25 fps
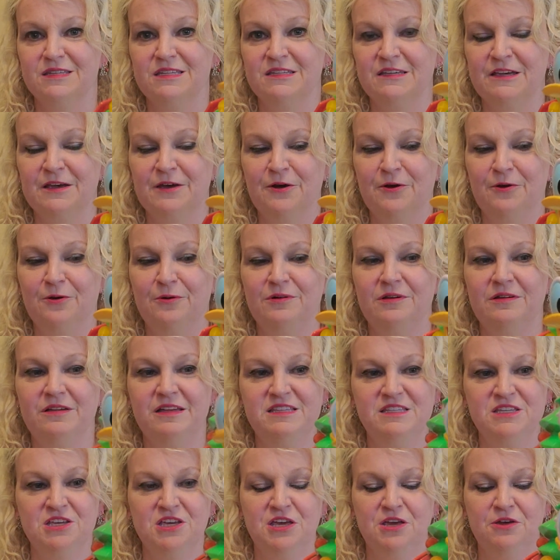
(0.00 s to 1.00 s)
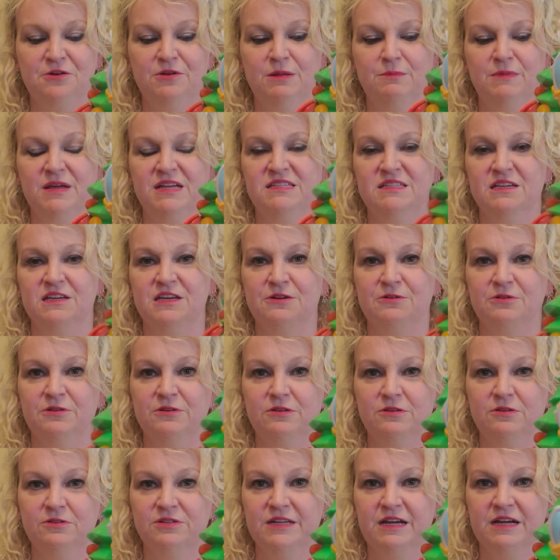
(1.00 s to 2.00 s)
So it's cute. It makes a cute
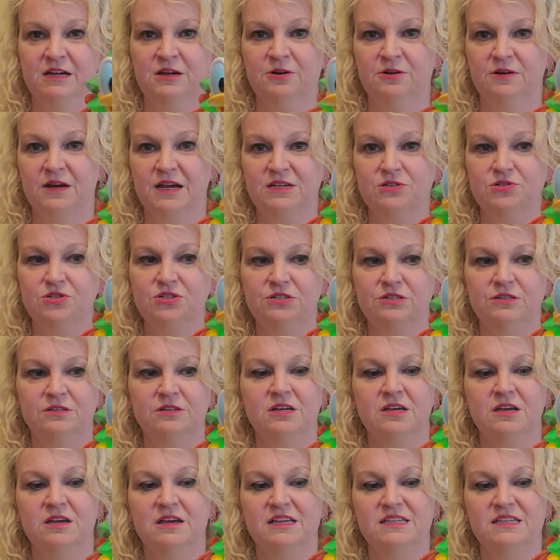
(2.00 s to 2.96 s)
little decoration.